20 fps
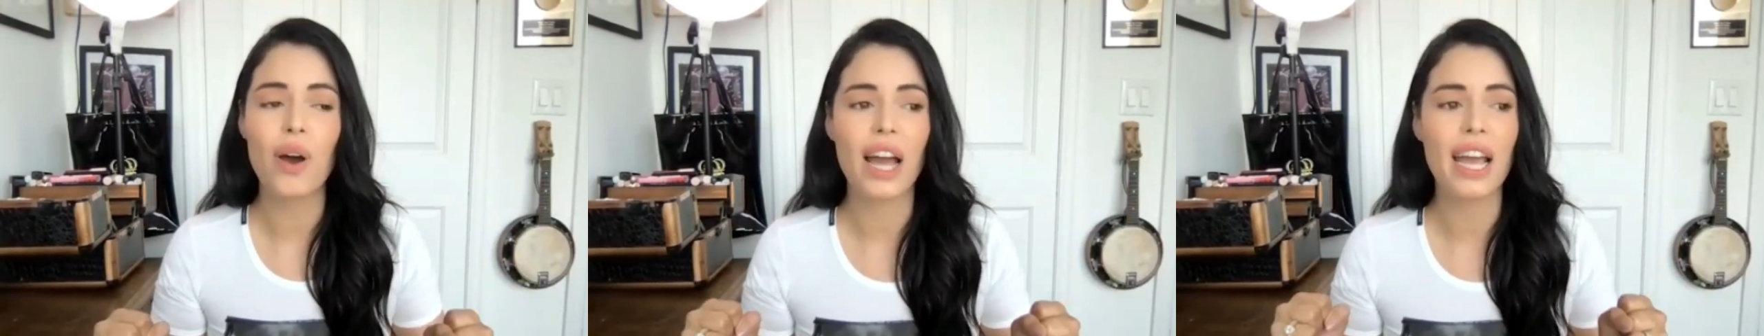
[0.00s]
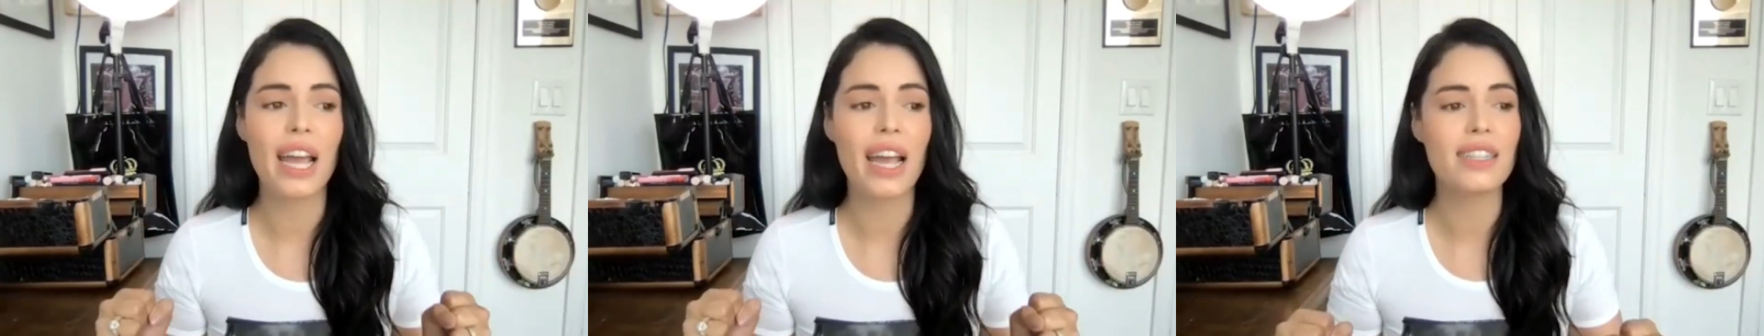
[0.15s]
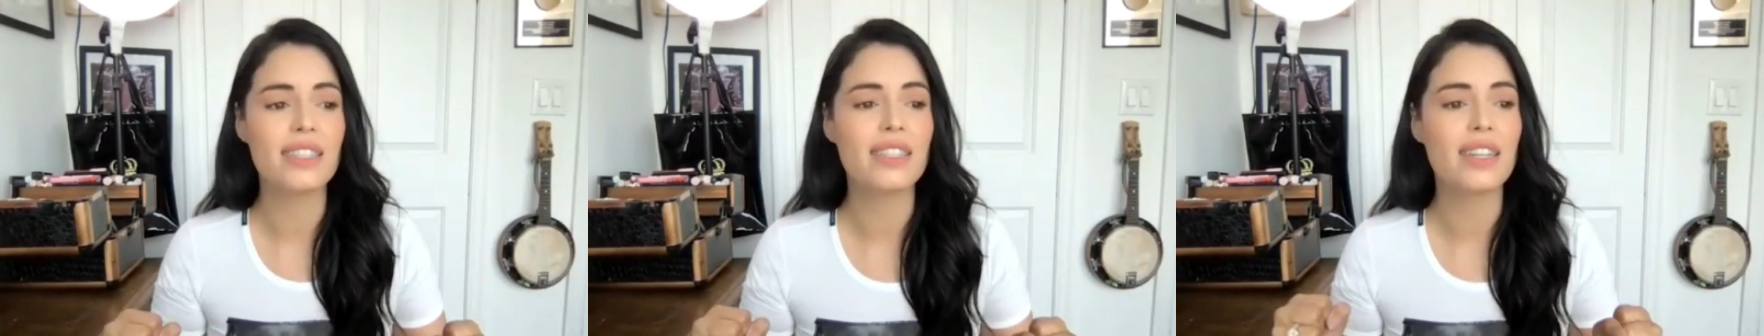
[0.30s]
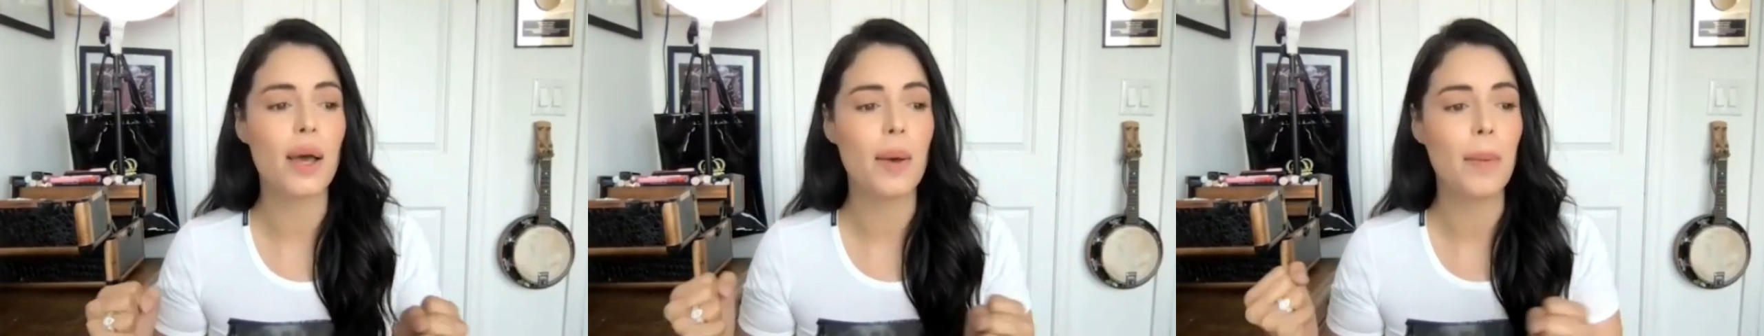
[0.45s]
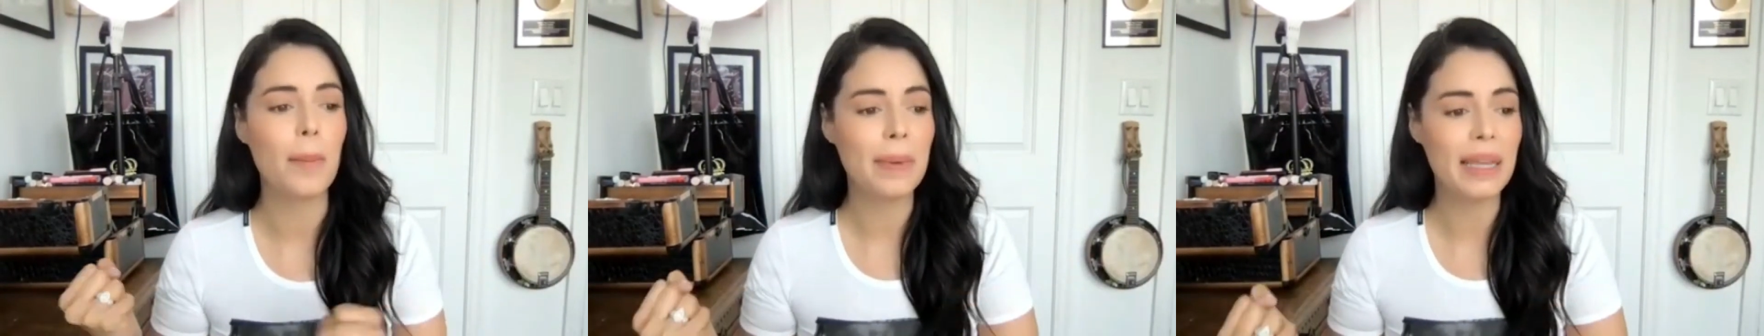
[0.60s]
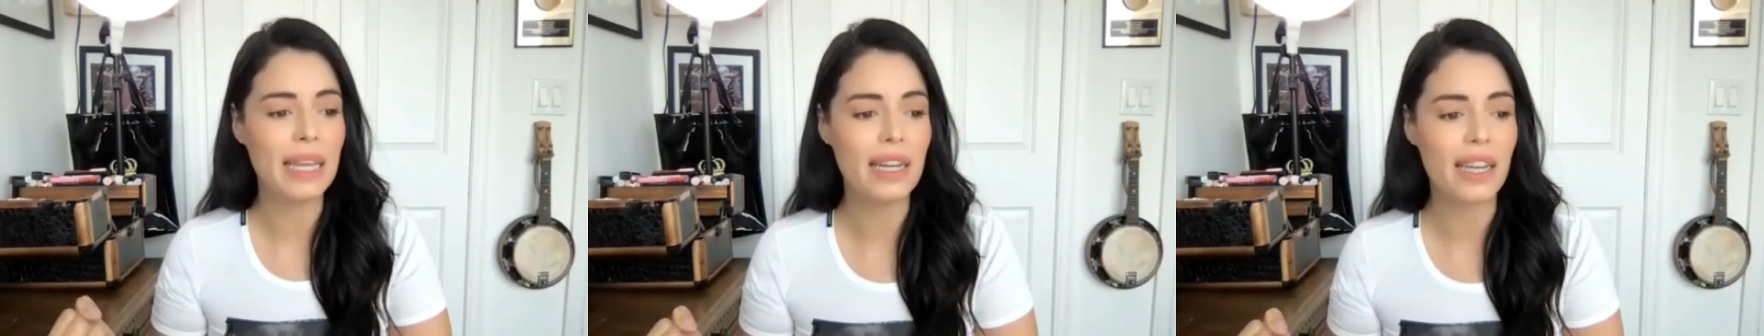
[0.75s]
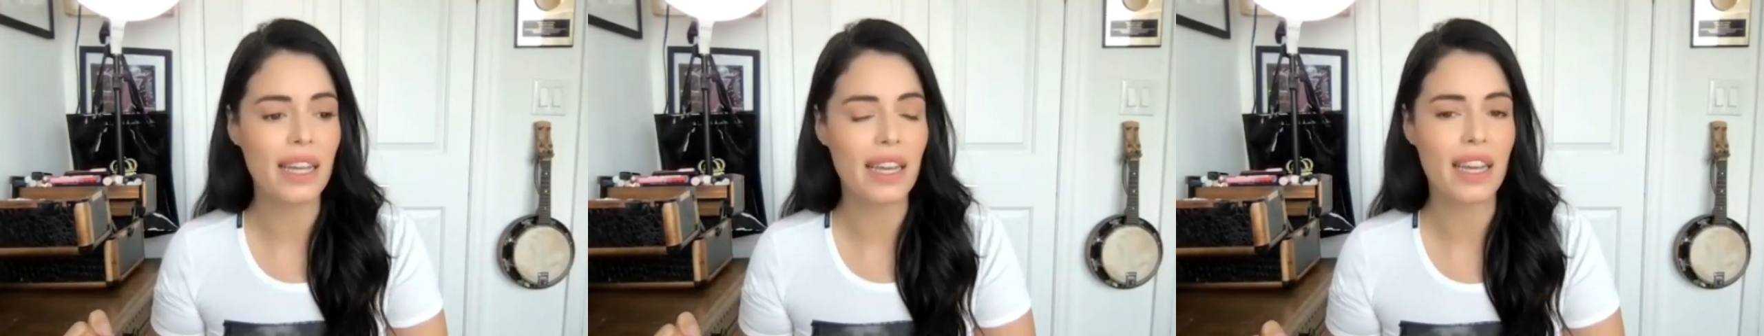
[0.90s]
I ended up
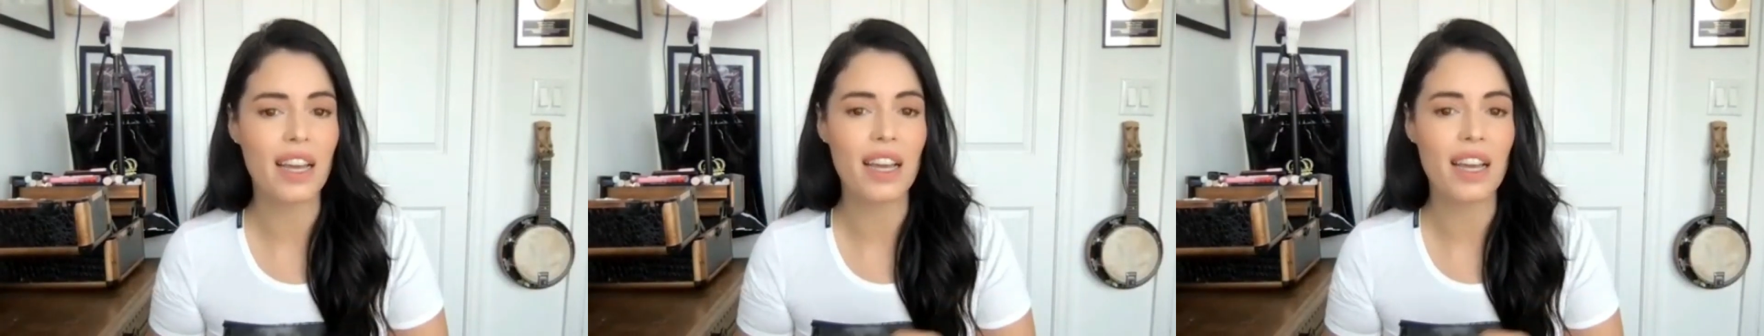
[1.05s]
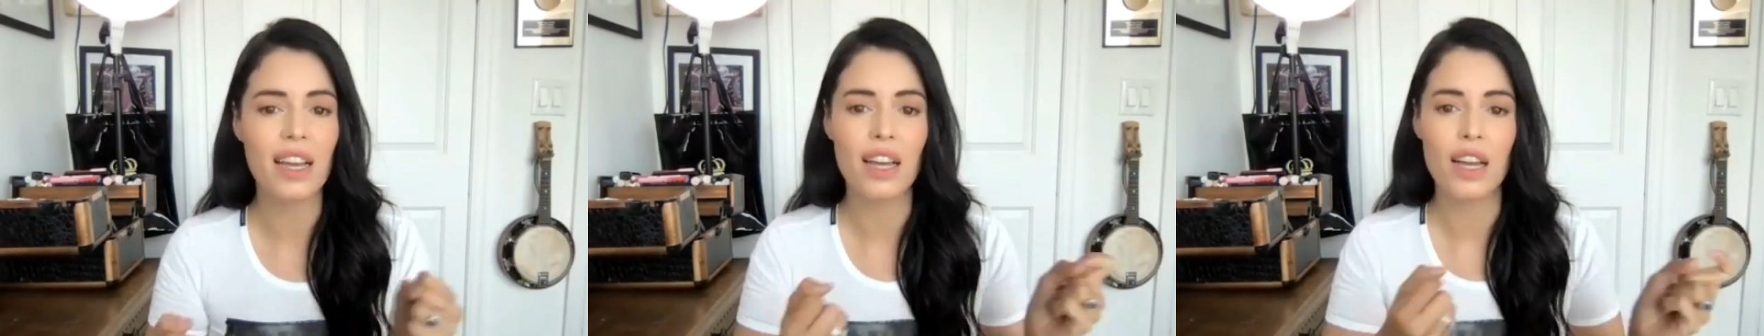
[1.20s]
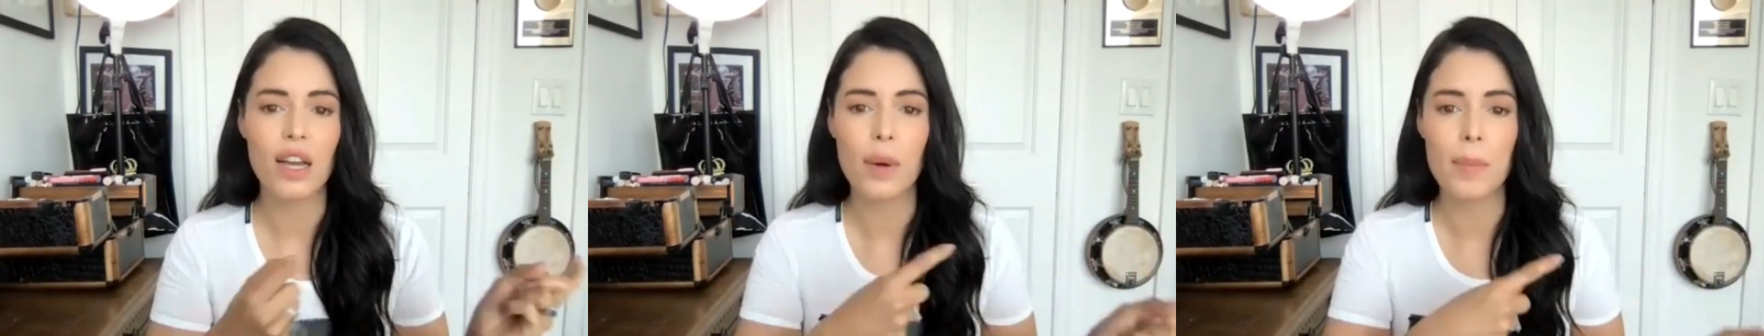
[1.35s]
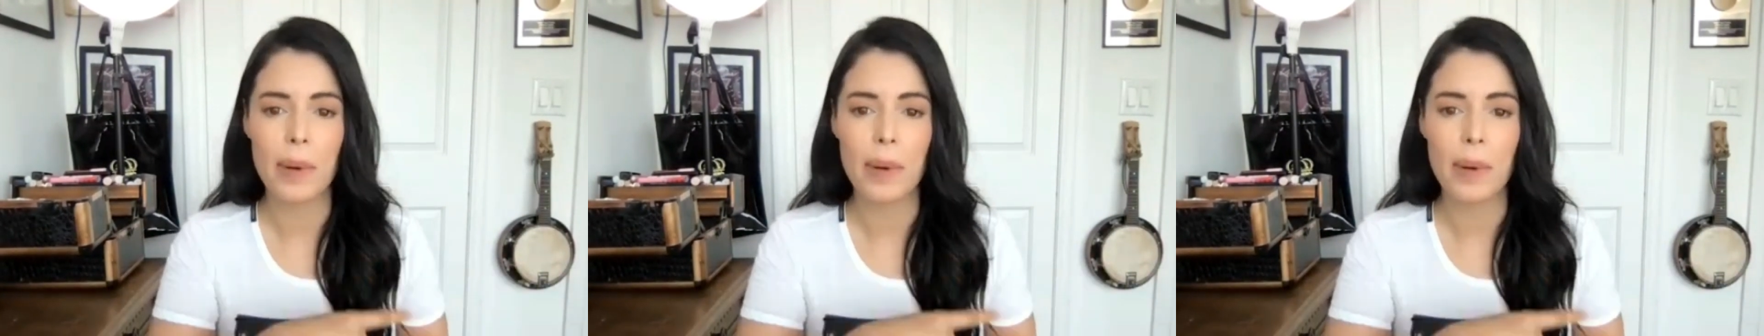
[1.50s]
meeting